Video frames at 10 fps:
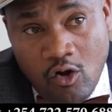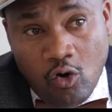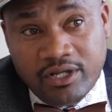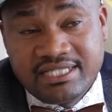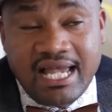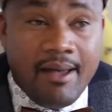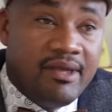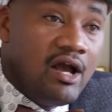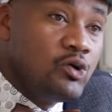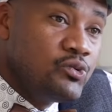or it's
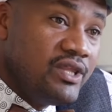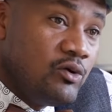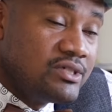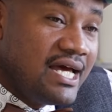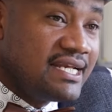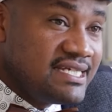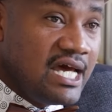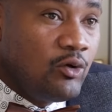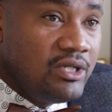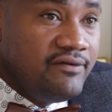coming out without a
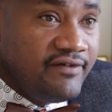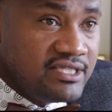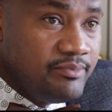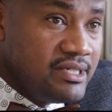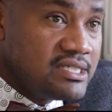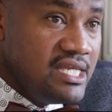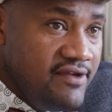return on investment.